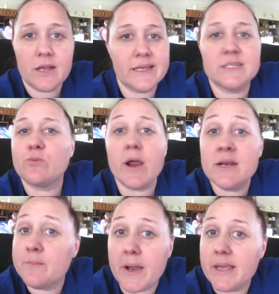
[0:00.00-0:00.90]

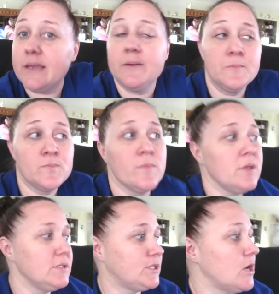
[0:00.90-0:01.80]
riding a bike.
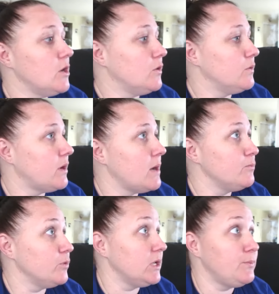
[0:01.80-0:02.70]
So
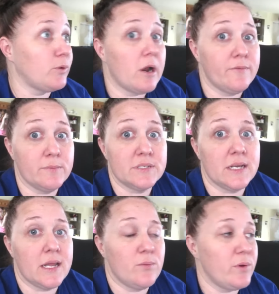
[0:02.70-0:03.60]
I'm really proud of him
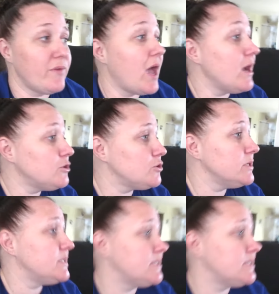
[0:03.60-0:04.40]
today. We've actually